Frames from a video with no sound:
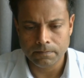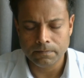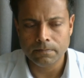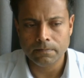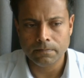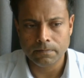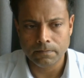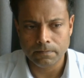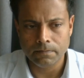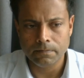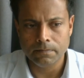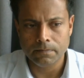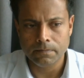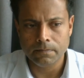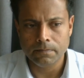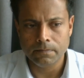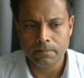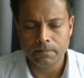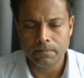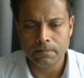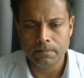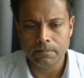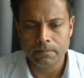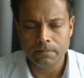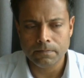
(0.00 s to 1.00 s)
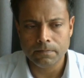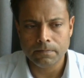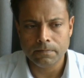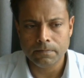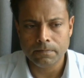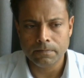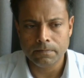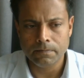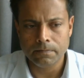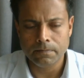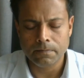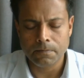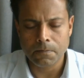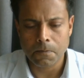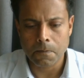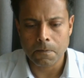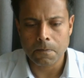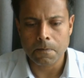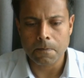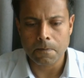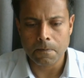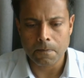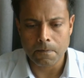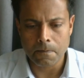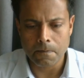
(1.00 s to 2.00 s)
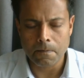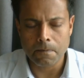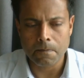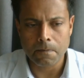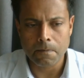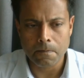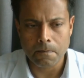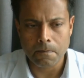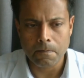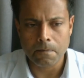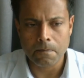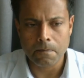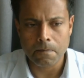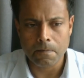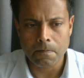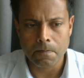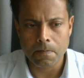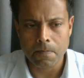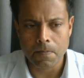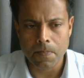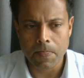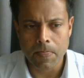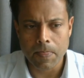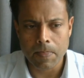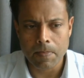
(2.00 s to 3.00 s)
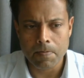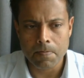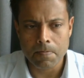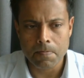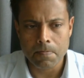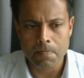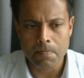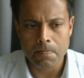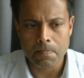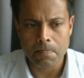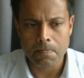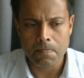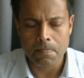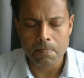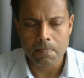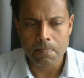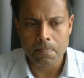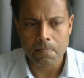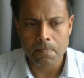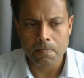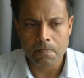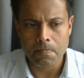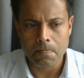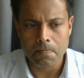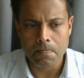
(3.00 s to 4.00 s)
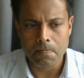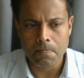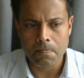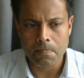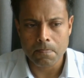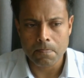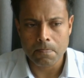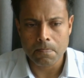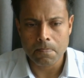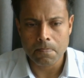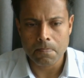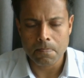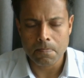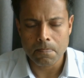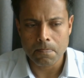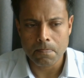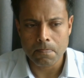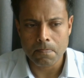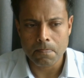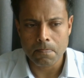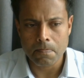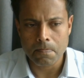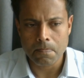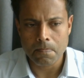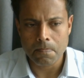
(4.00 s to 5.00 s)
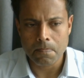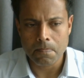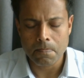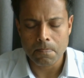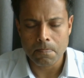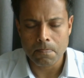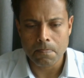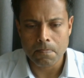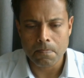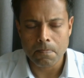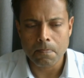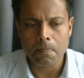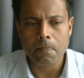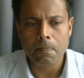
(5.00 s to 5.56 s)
This person isn't speaking.